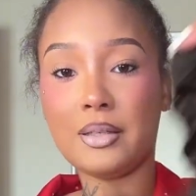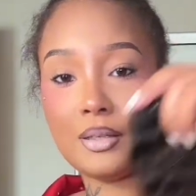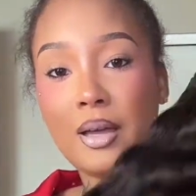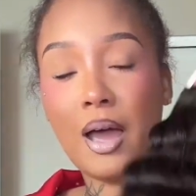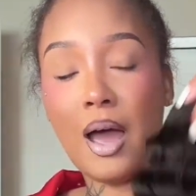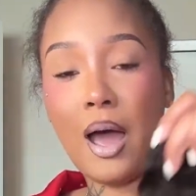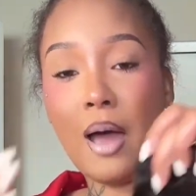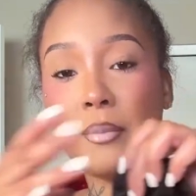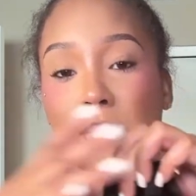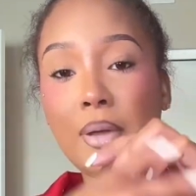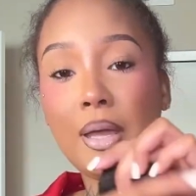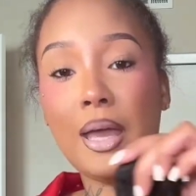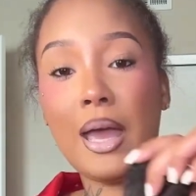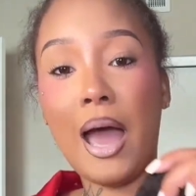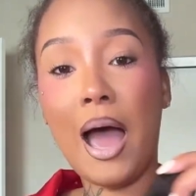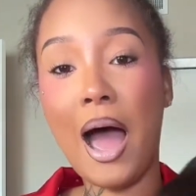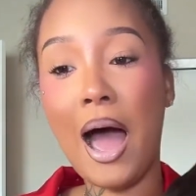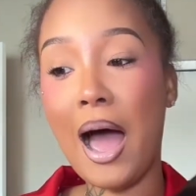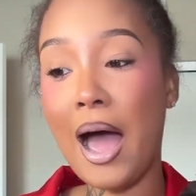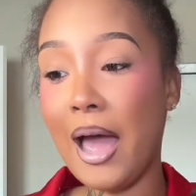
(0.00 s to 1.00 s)
I mean,
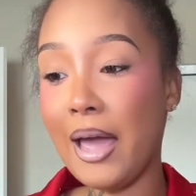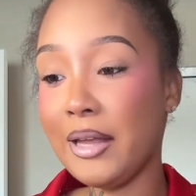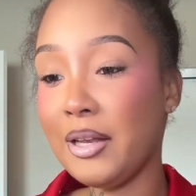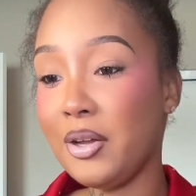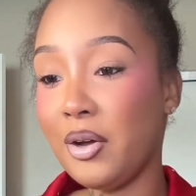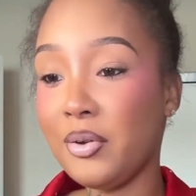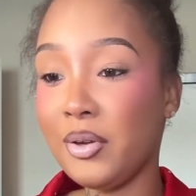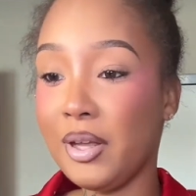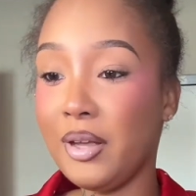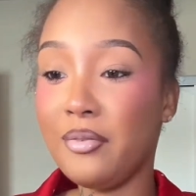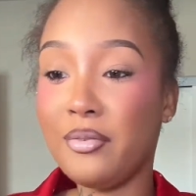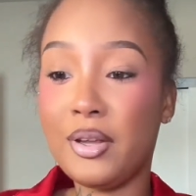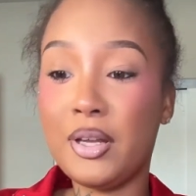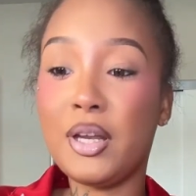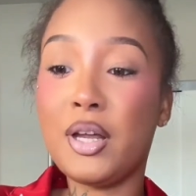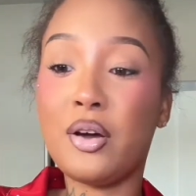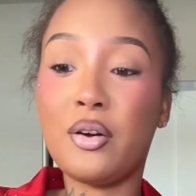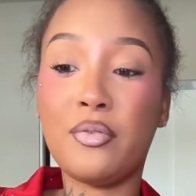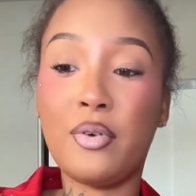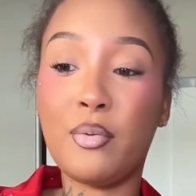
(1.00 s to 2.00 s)
I don't even
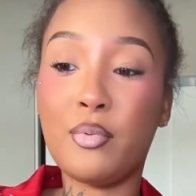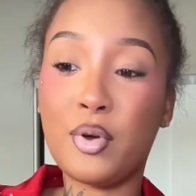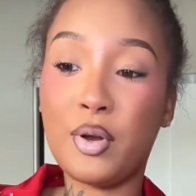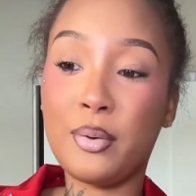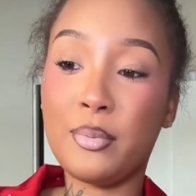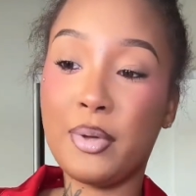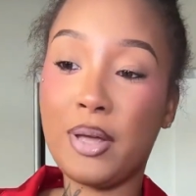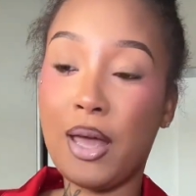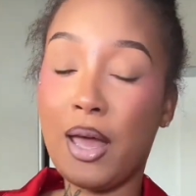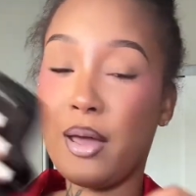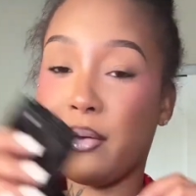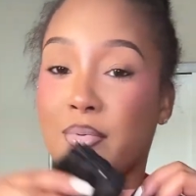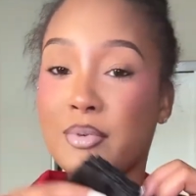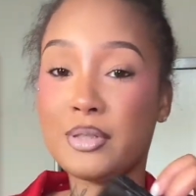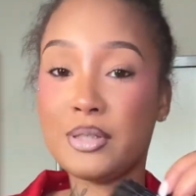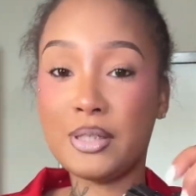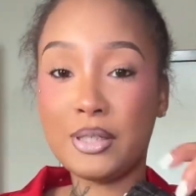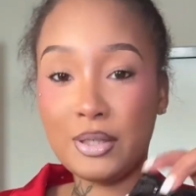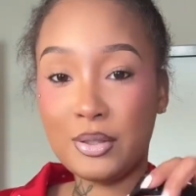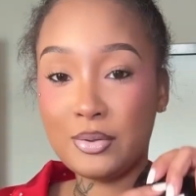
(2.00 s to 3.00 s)
know if I'm going to be able
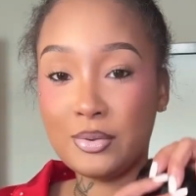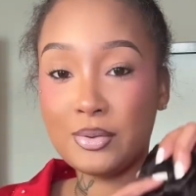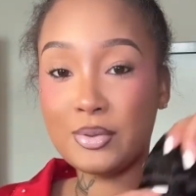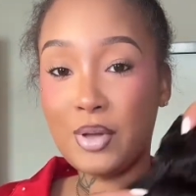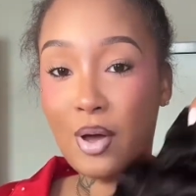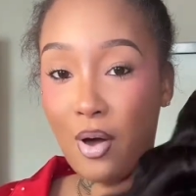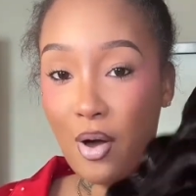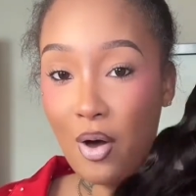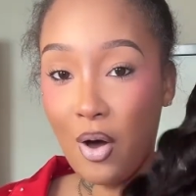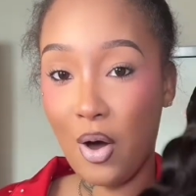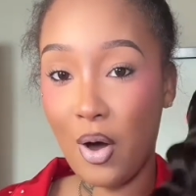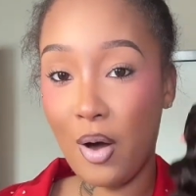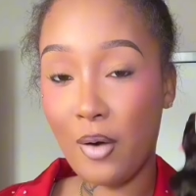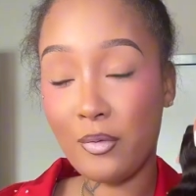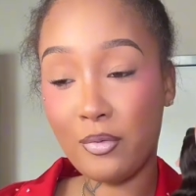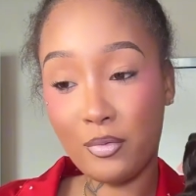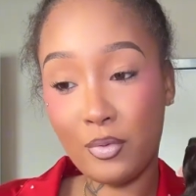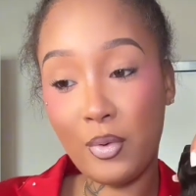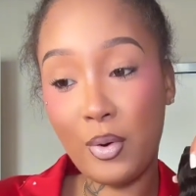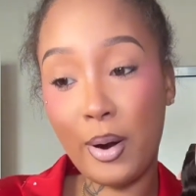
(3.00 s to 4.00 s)
to use
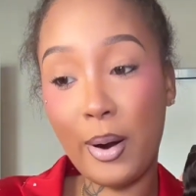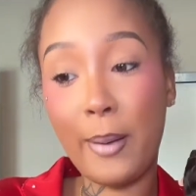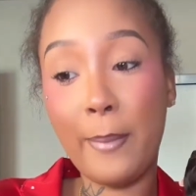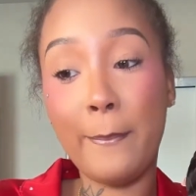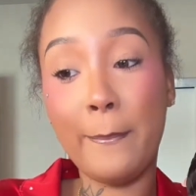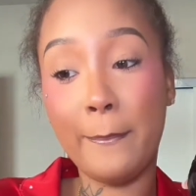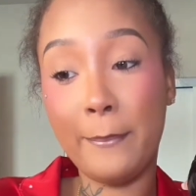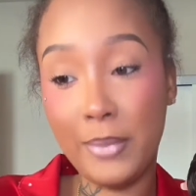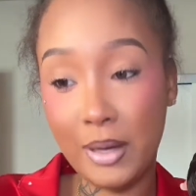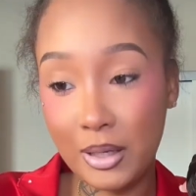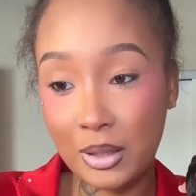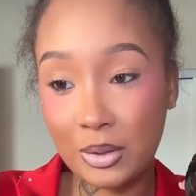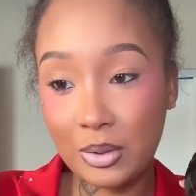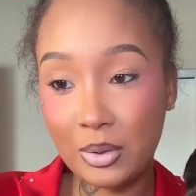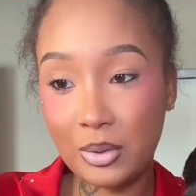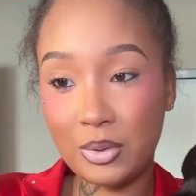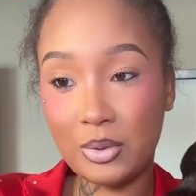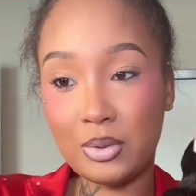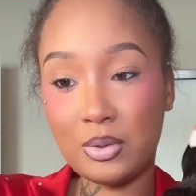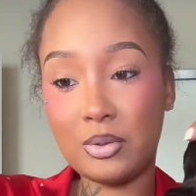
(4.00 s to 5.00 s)
all 4
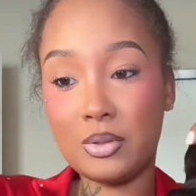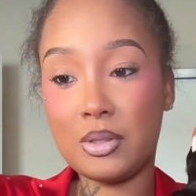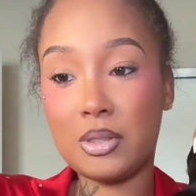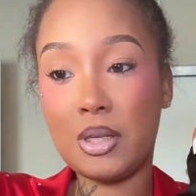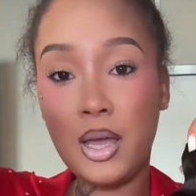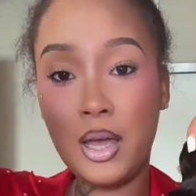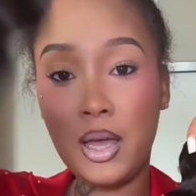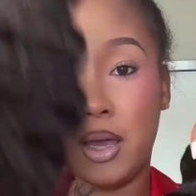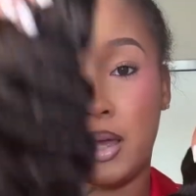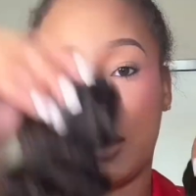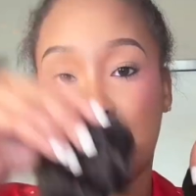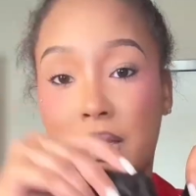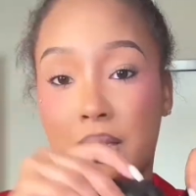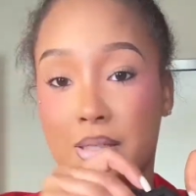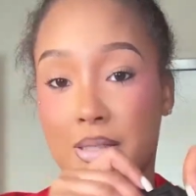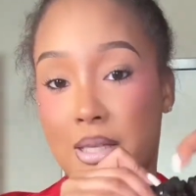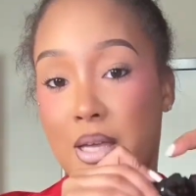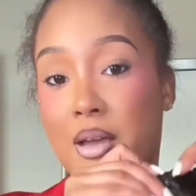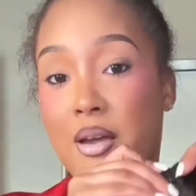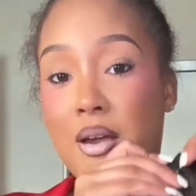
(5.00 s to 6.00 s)
bundles. This
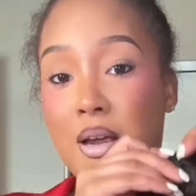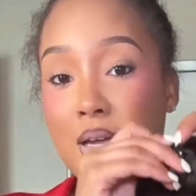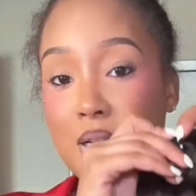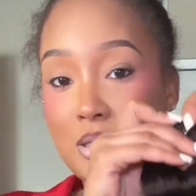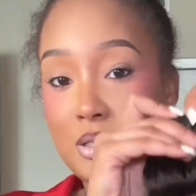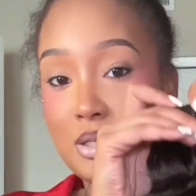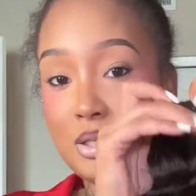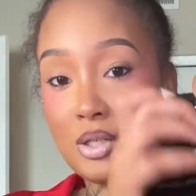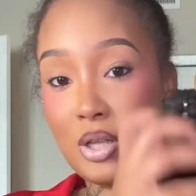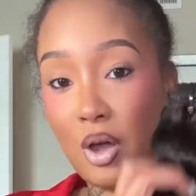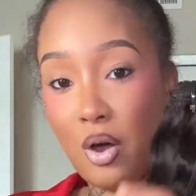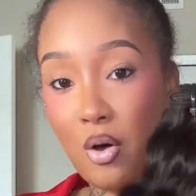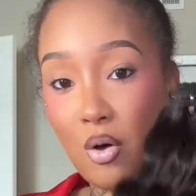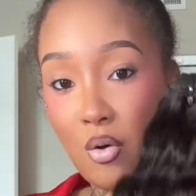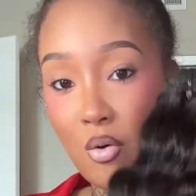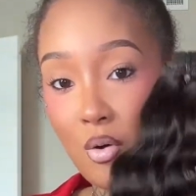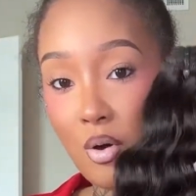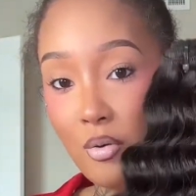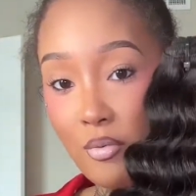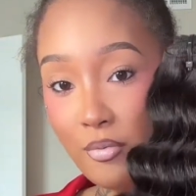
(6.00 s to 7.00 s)
hair is
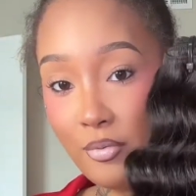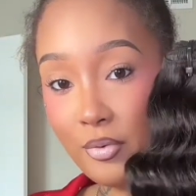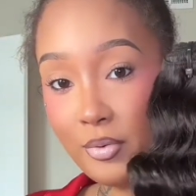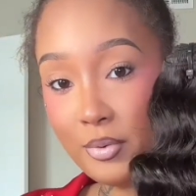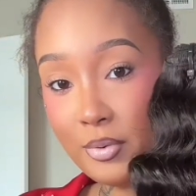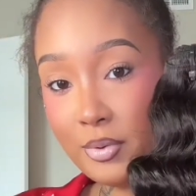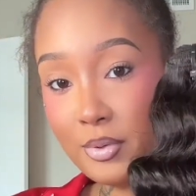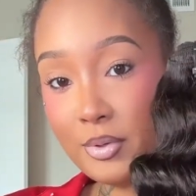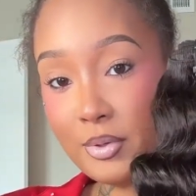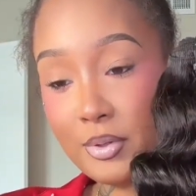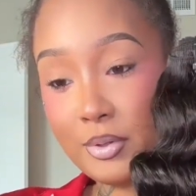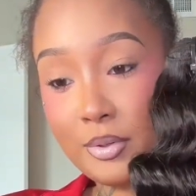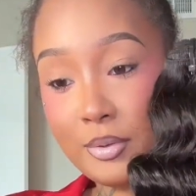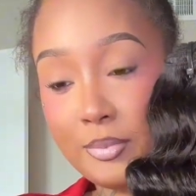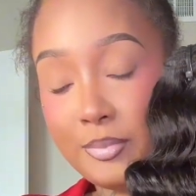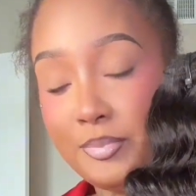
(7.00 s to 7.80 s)
so full.